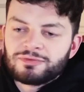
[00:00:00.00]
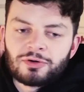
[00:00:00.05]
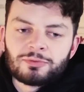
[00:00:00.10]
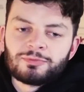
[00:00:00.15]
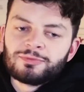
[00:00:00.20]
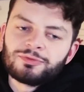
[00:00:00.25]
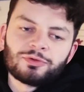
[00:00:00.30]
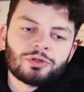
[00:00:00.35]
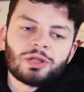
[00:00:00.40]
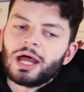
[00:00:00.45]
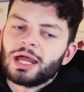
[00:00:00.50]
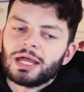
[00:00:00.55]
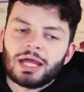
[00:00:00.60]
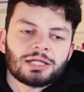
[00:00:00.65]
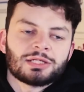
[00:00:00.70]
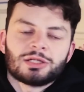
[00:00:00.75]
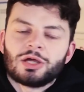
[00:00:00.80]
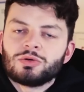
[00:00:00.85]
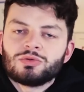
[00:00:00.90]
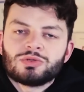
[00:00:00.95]
from for like,
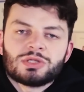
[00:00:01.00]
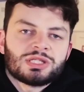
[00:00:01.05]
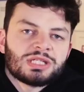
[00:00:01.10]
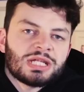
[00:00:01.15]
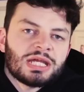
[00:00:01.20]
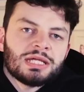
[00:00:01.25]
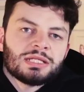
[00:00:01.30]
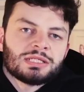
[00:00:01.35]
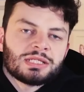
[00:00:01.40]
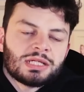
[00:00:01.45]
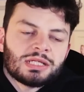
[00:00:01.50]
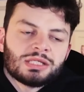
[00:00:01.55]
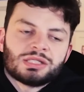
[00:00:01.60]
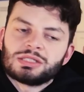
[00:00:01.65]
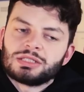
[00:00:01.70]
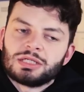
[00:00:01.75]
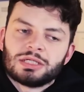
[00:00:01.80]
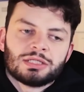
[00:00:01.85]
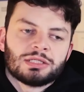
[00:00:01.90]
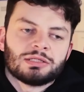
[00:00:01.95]
I don't know,
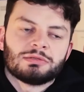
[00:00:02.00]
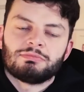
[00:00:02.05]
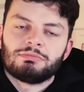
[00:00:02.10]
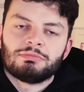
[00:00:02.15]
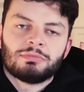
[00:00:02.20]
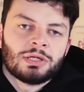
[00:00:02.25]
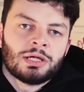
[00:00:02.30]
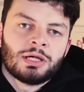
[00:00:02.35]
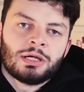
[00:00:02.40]
diseases and